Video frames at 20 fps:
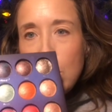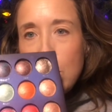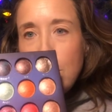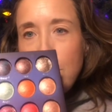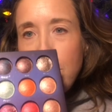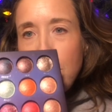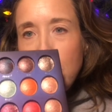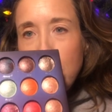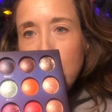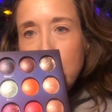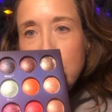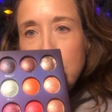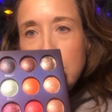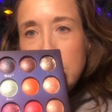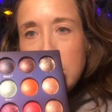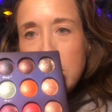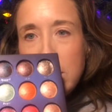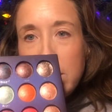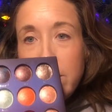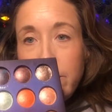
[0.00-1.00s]
the
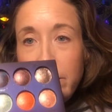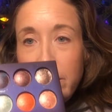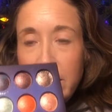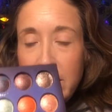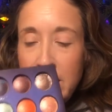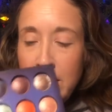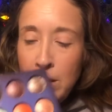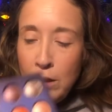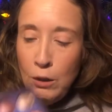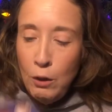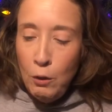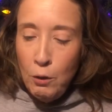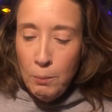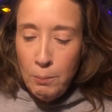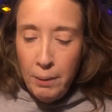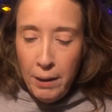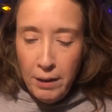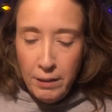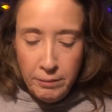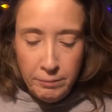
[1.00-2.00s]
blues in the lower
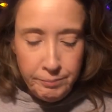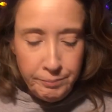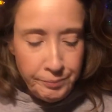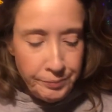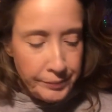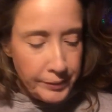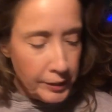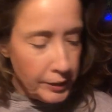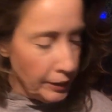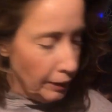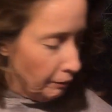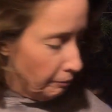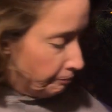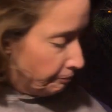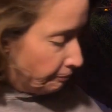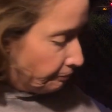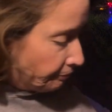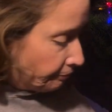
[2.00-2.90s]
part. So